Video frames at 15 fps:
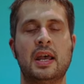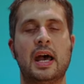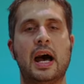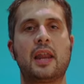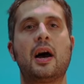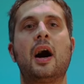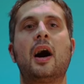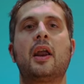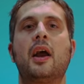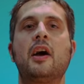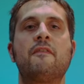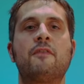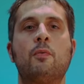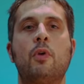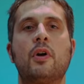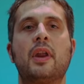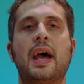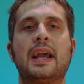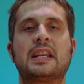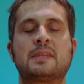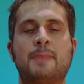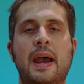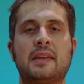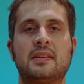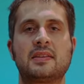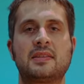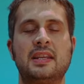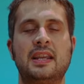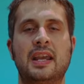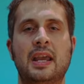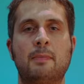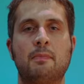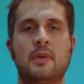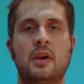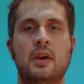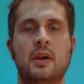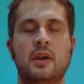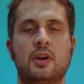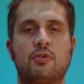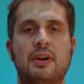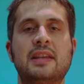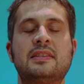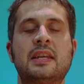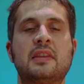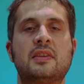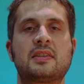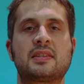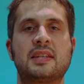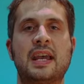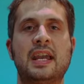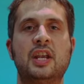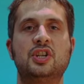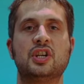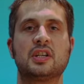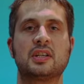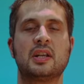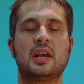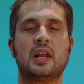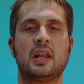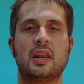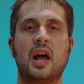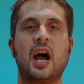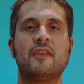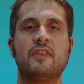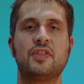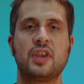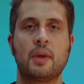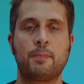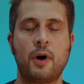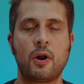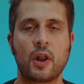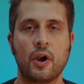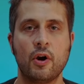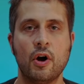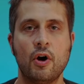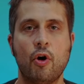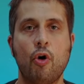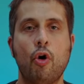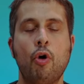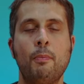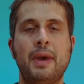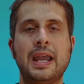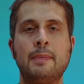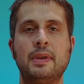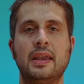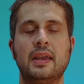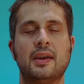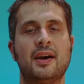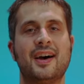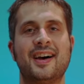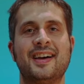And I, for one, expect to see him gracing the stage at Live at the Apollo, or maybe